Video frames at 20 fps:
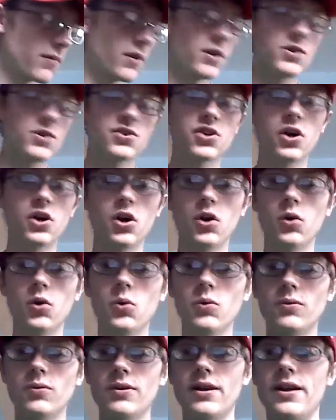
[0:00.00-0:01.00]

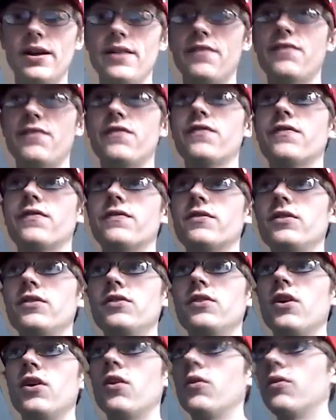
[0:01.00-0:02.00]
So, if you
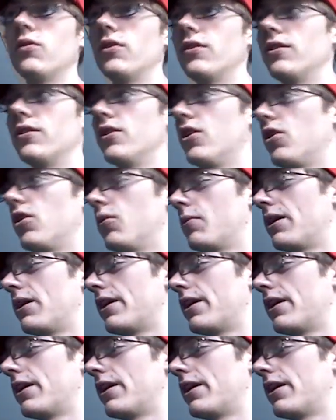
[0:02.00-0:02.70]
don't know by